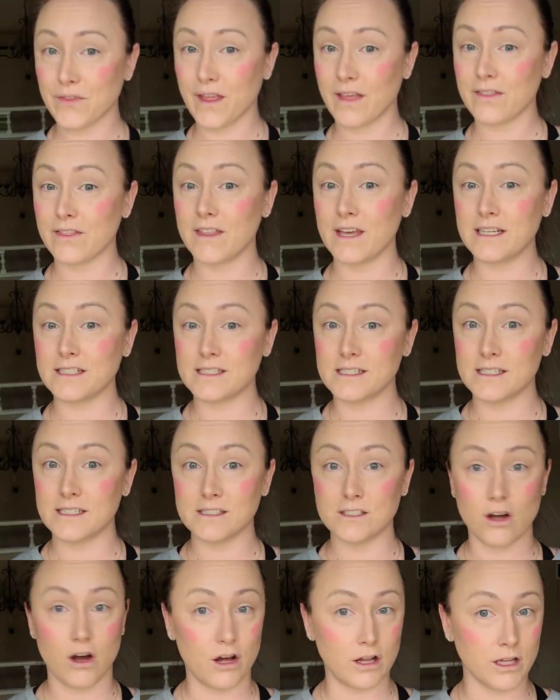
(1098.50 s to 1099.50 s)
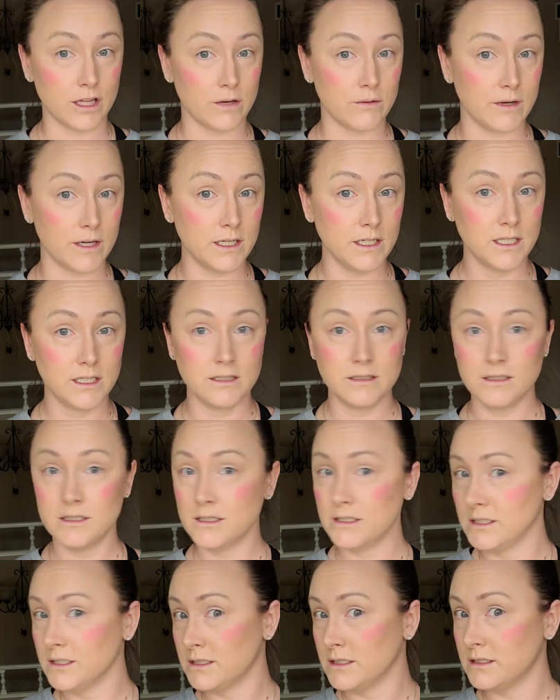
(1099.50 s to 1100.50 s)
This is Hollywood.
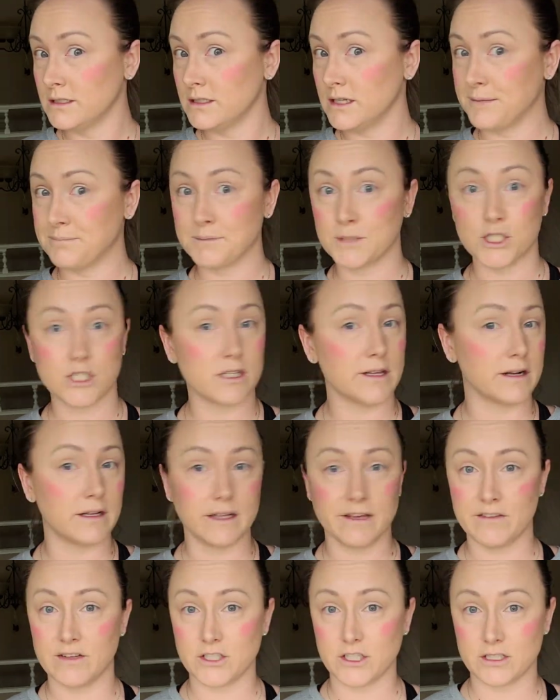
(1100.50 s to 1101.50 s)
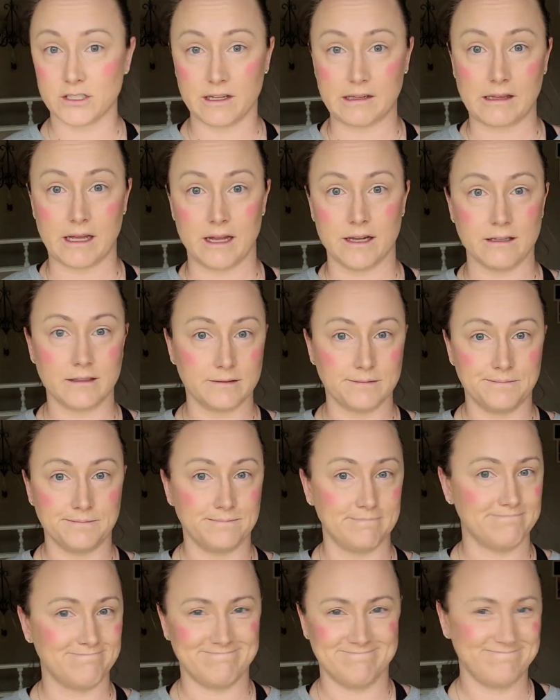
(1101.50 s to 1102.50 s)
I'm just going to leave it just like that.
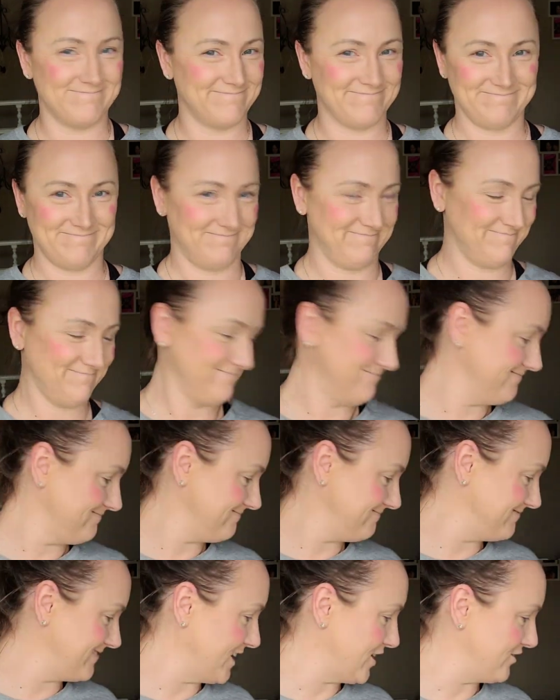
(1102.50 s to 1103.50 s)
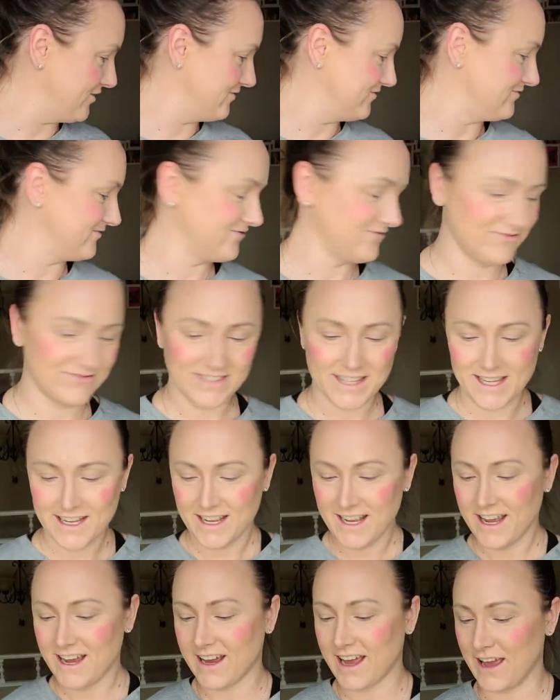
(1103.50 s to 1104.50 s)
No.
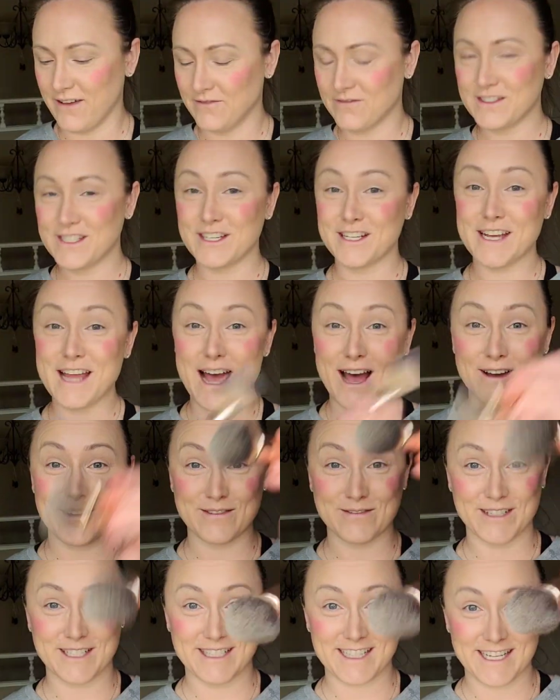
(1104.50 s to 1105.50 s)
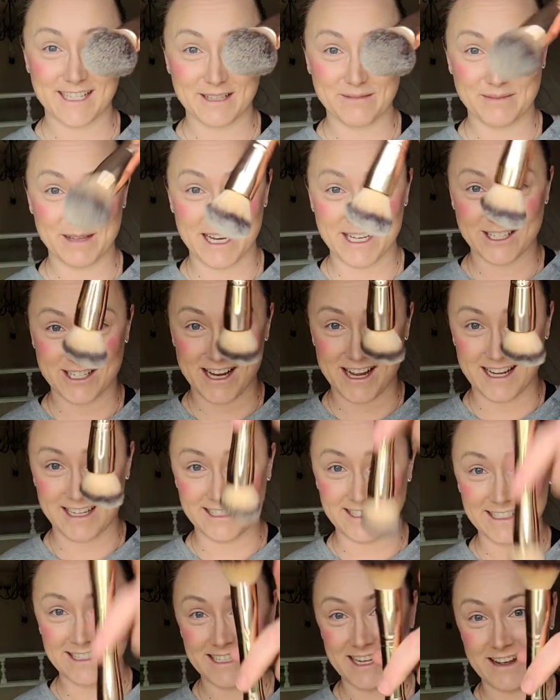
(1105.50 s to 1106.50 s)
Okay, so now I'm going to take the blush
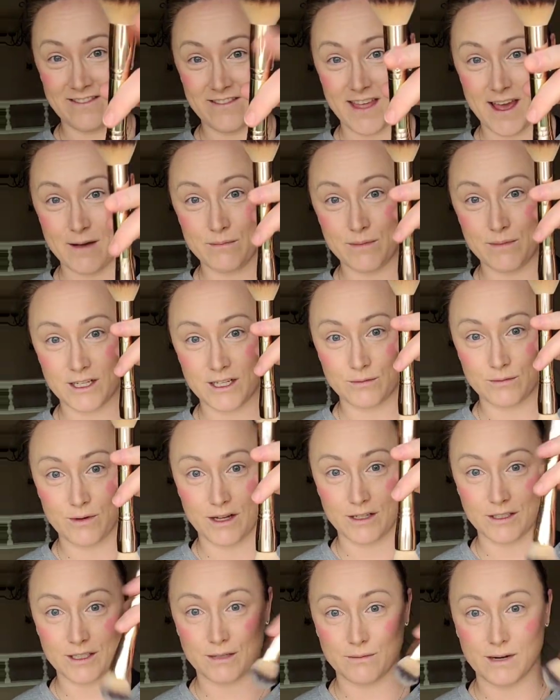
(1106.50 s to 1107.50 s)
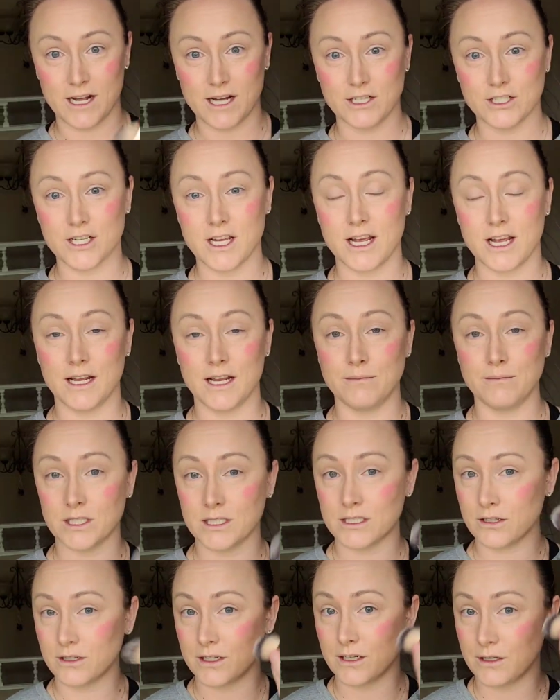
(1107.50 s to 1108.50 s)
end of that blush bronzer brush and I'm
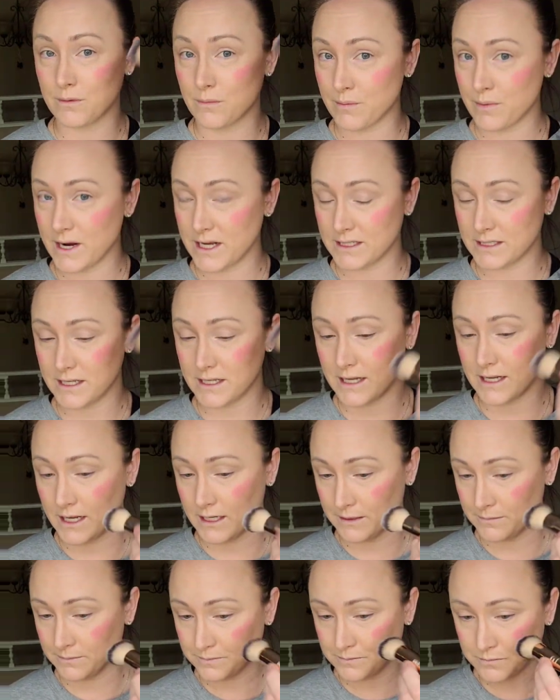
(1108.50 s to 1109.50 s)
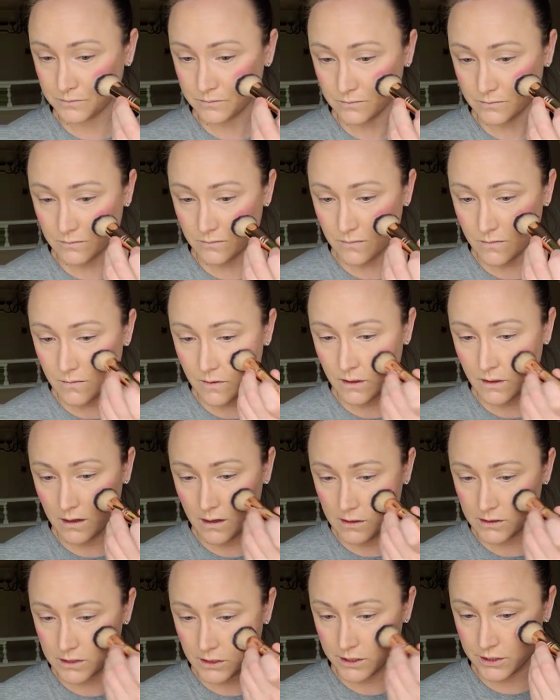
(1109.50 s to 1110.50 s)
just going to press it in.
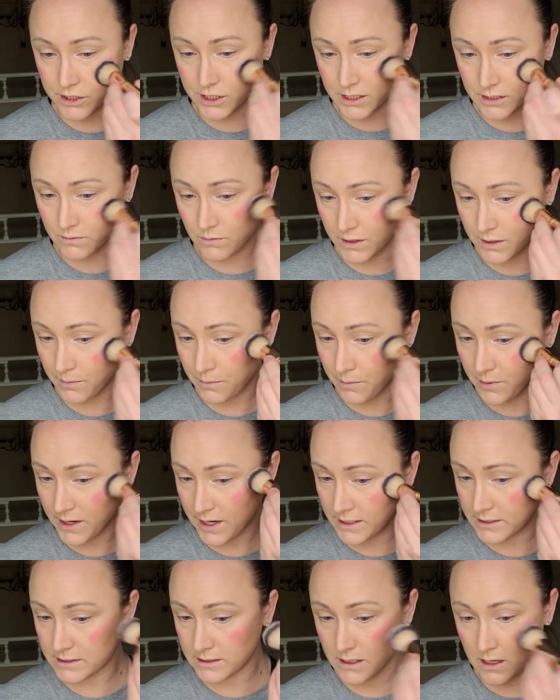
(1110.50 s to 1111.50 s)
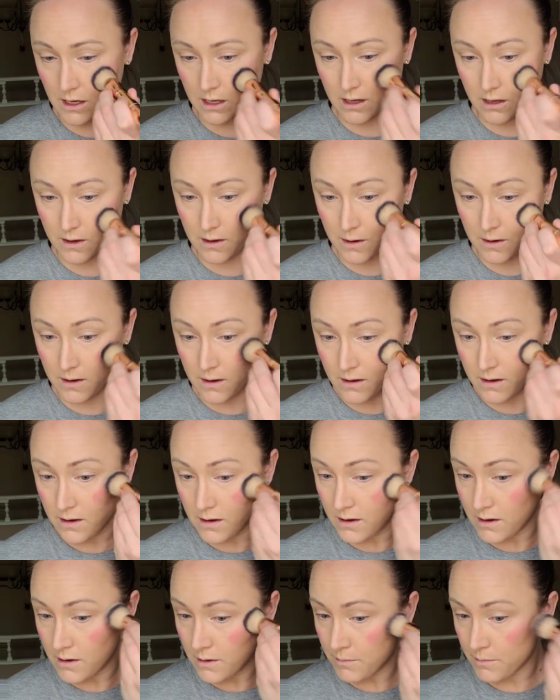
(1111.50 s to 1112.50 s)
So you just want to press
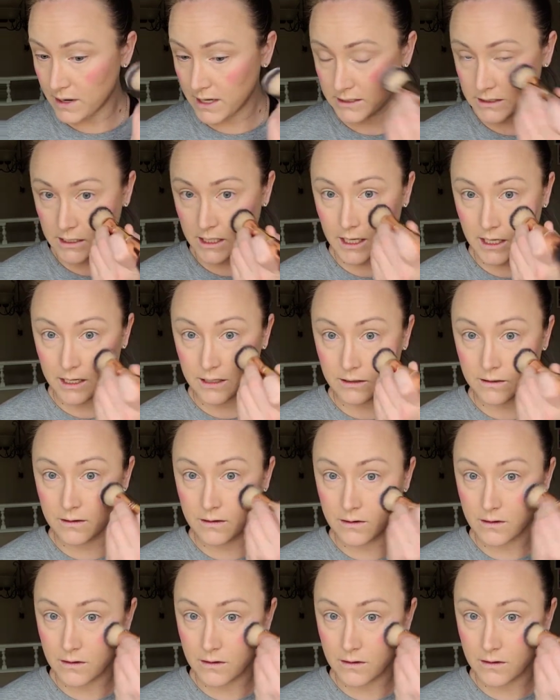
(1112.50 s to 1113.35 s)
it in.